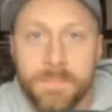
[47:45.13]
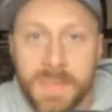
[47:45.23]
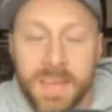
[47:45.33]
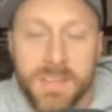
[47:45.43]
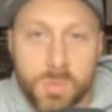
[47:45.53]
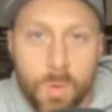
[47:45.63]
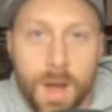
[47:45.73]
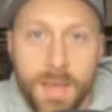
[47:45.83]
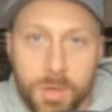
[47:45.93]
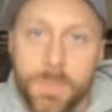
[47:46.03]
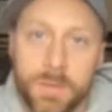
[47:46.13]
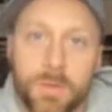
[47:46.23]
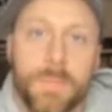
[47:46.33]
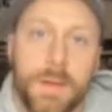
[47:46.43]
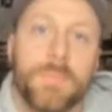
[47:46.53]
that is why they'll be
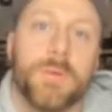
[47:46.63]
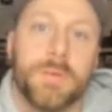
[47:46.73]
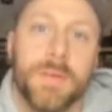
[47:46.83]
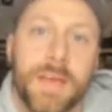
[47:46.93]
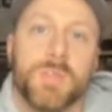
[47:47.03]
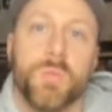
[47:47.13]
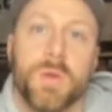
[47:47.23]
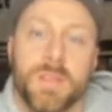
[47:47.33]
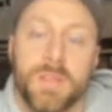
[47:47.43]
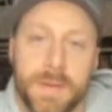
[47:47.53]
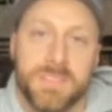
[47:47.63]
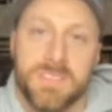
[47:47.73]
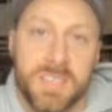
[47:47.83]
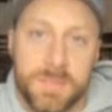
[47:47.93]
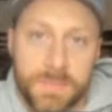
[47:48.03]
remembered as one of the best
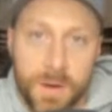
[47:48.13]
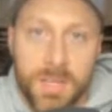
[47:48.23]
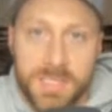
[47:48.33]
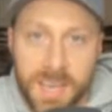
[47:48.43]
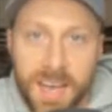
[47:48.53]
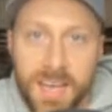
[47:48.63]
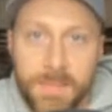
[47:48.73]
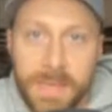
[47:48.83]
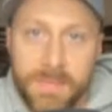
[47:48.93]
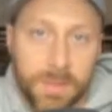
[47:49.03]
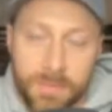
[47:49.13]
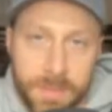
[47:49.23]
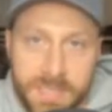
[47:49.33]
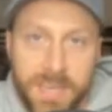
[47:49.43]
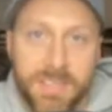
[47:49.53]
teams of all time, even though from a
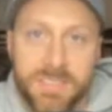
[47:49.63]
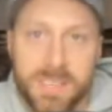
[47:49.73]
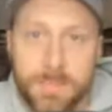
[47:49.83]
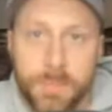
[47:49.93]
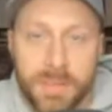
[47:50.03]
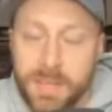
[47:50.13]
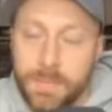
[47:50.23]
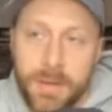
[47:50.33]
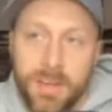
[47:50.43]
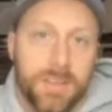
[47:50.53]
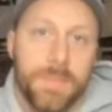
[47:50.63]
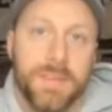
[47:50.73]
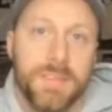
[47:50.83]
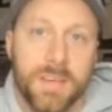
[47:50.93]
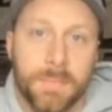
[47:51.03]
talent standpoint, they might not have been
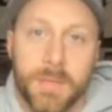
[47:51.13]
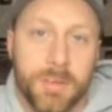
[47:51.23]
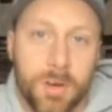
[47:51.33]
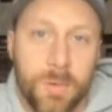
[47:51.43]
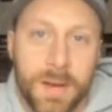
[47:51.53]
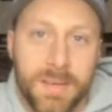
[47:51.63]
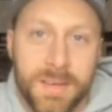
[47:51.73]
there. But you know what?